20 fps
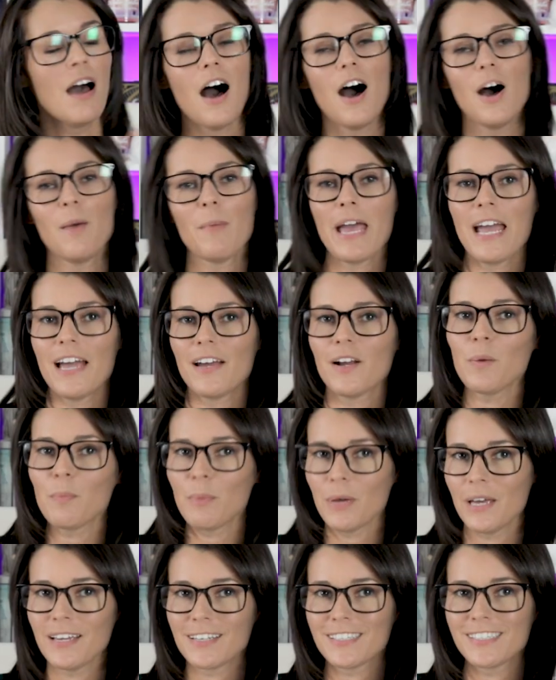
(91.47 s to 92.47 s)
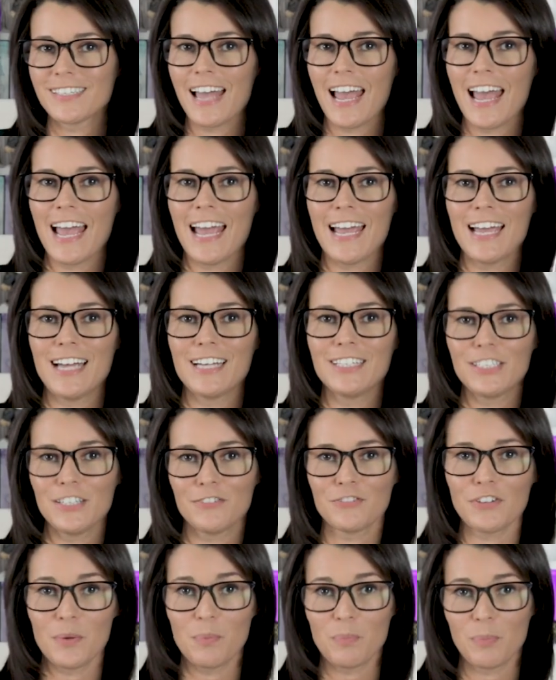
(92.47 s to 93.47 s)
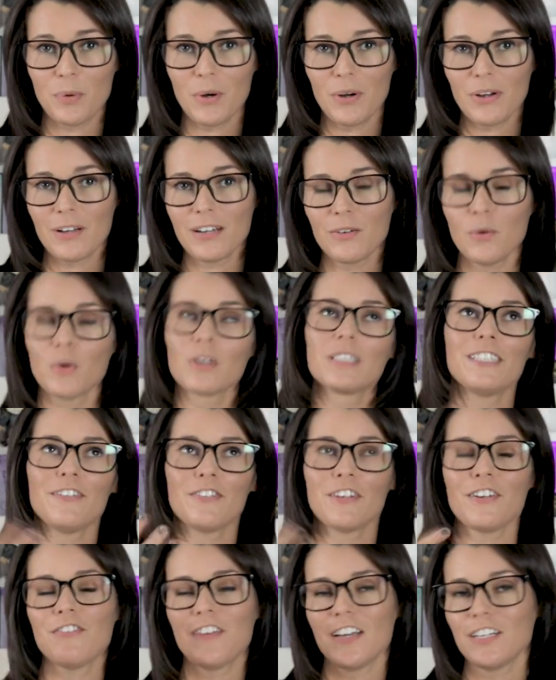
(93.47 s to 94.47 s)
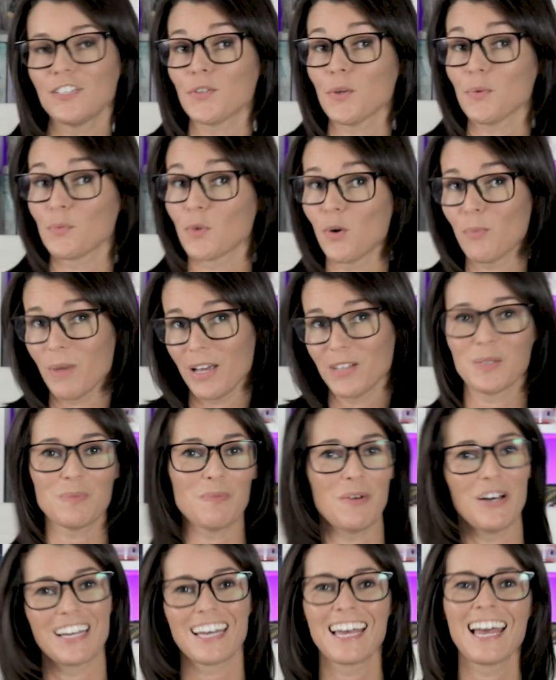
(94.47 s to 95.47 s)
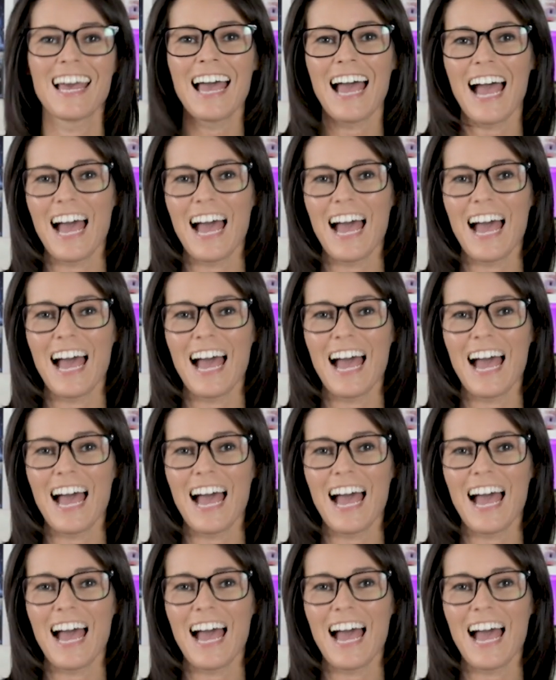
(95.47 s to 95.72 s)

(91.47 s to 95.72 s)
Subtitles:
Hannah picks a different book or a different fantasy romance book